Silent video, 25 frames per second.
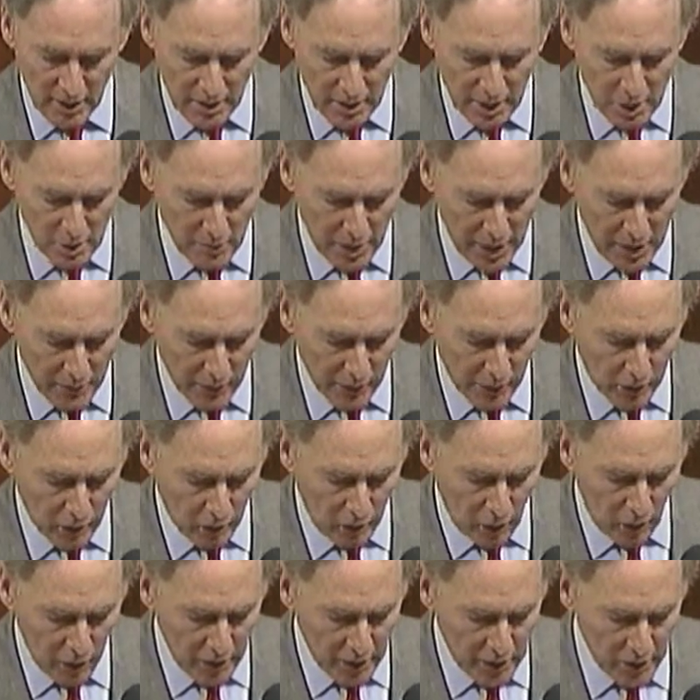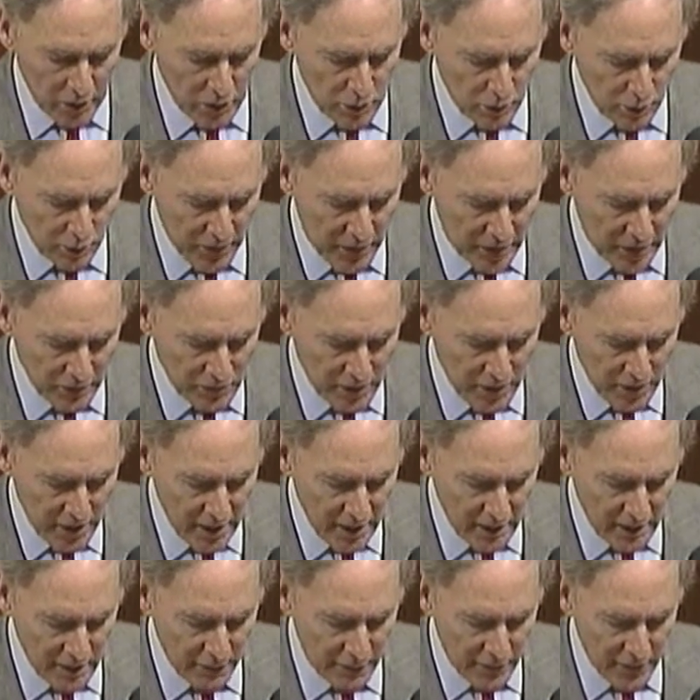You may recall that in
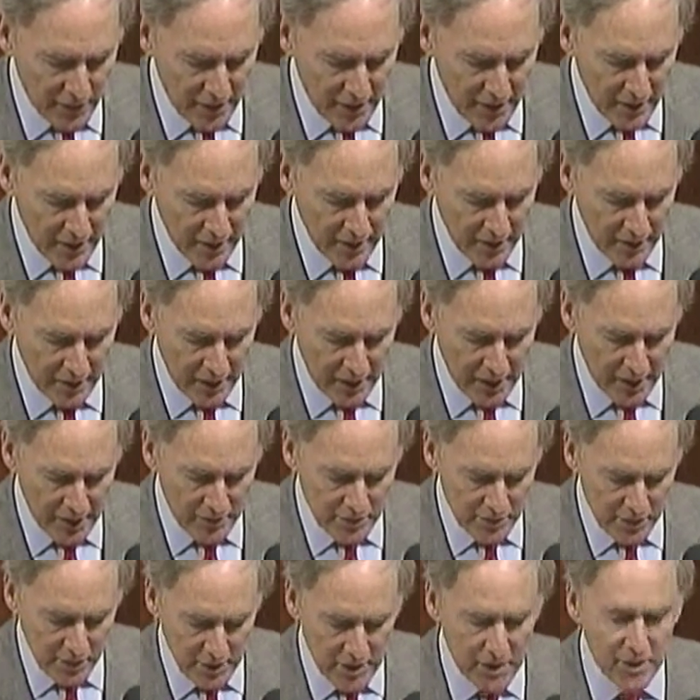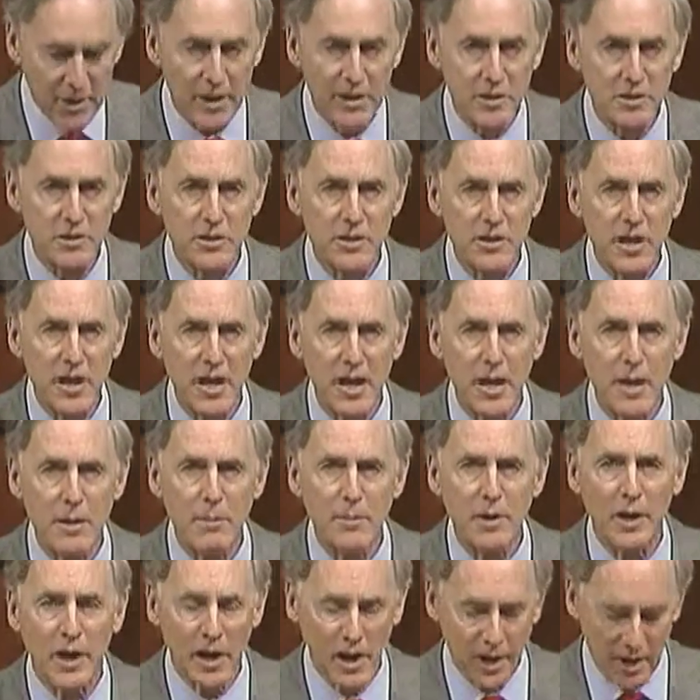2008, the Fed engaged in this
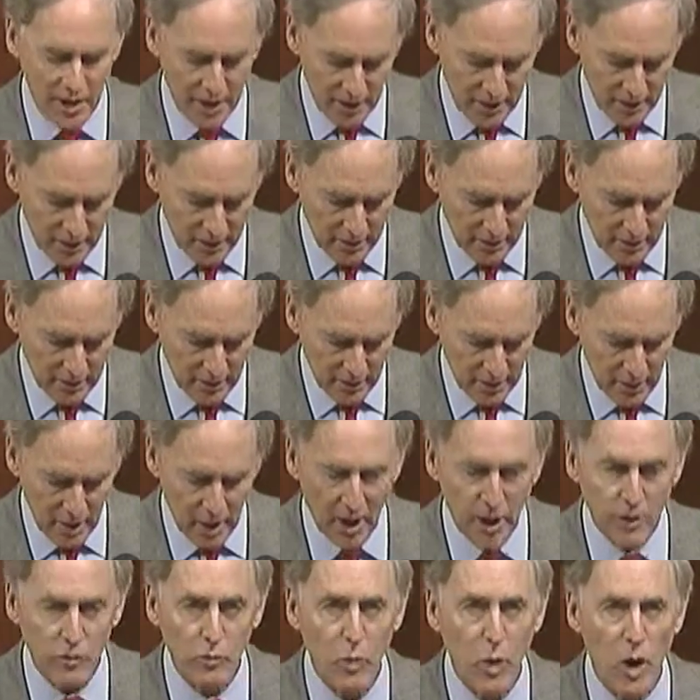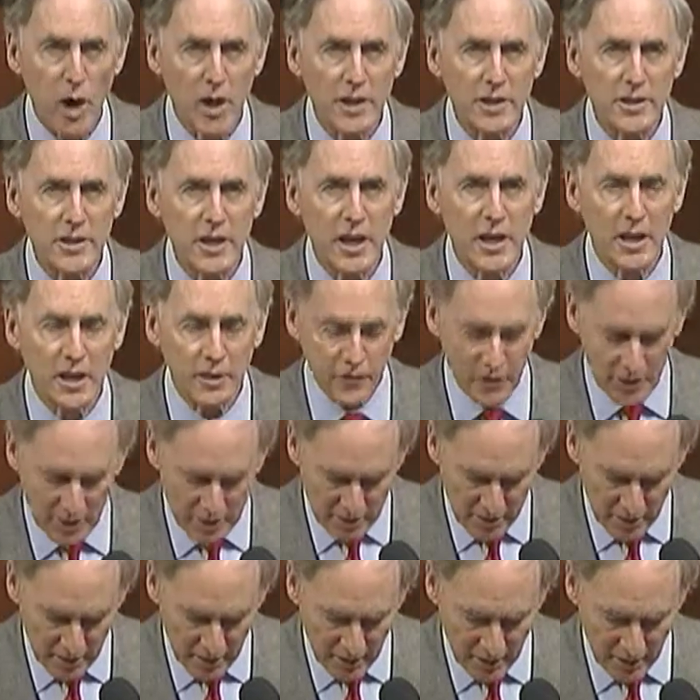same kind of quantitative
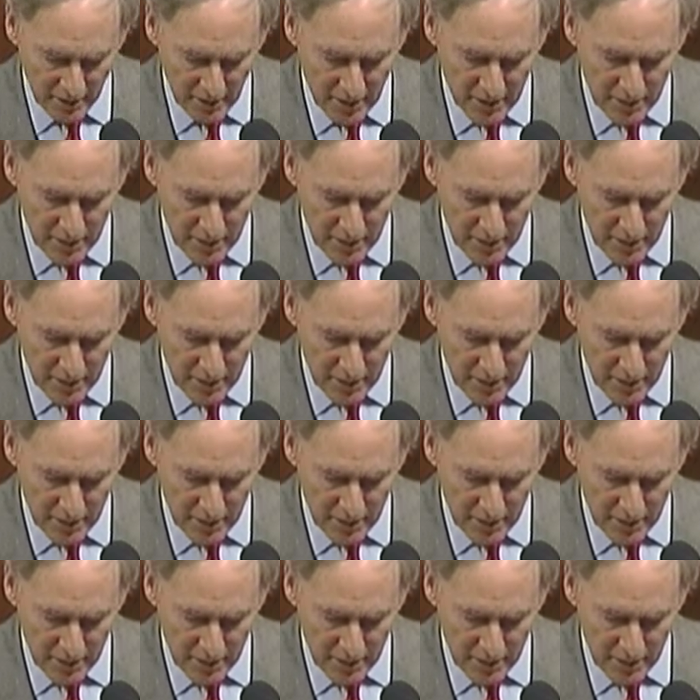easing,